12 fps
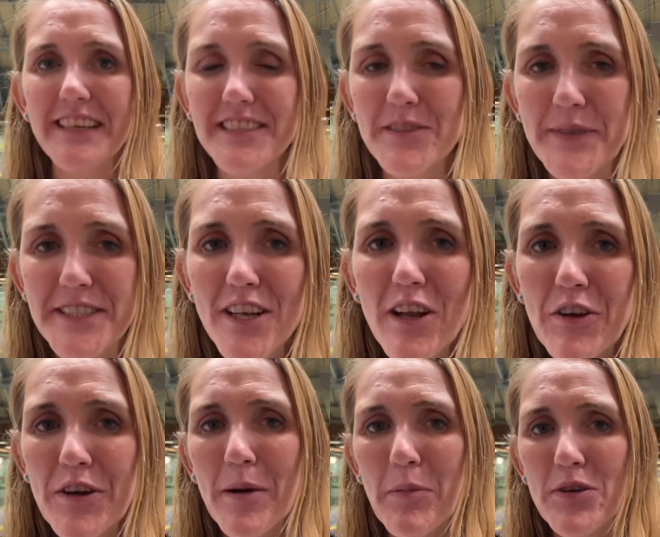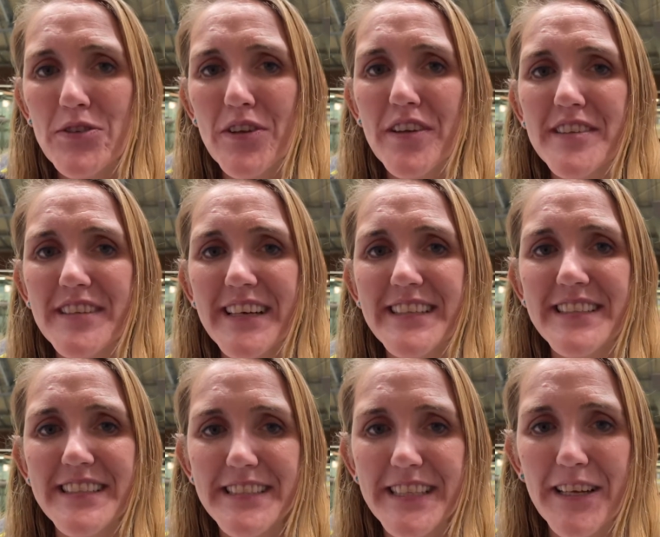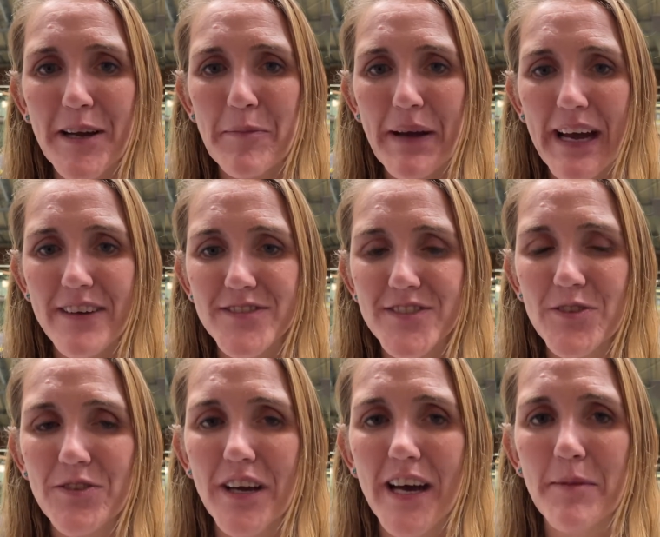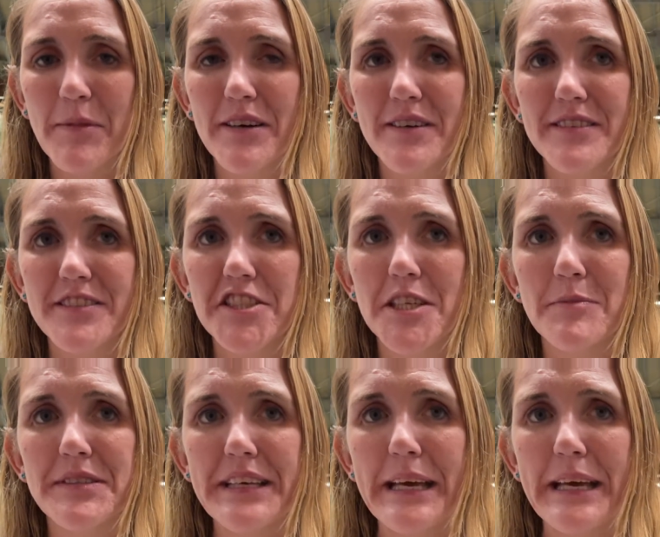We did look at a bottle and it's like £69. Not that I'm a cheapskate.